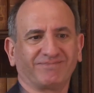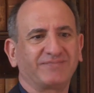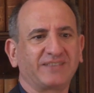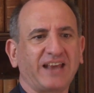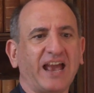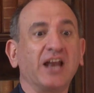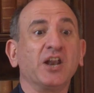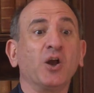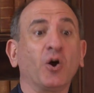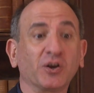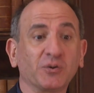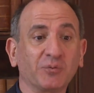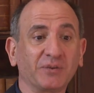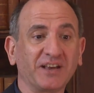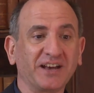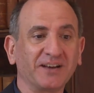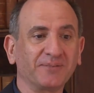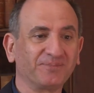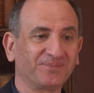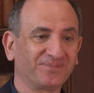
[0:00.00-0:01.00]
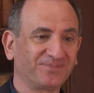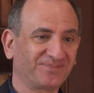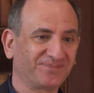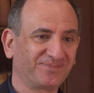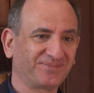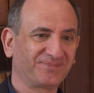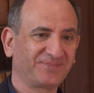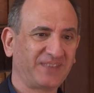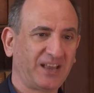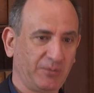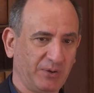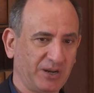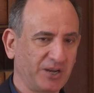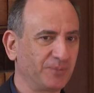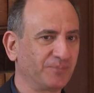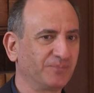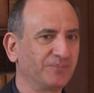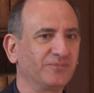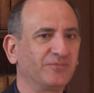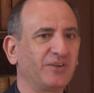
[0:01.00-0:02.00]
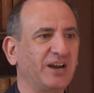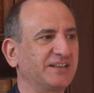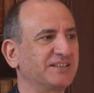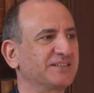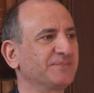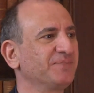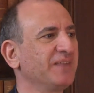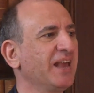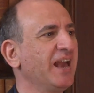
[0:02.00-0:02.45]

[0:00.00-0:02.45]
get annoyed with that. There we go. Right.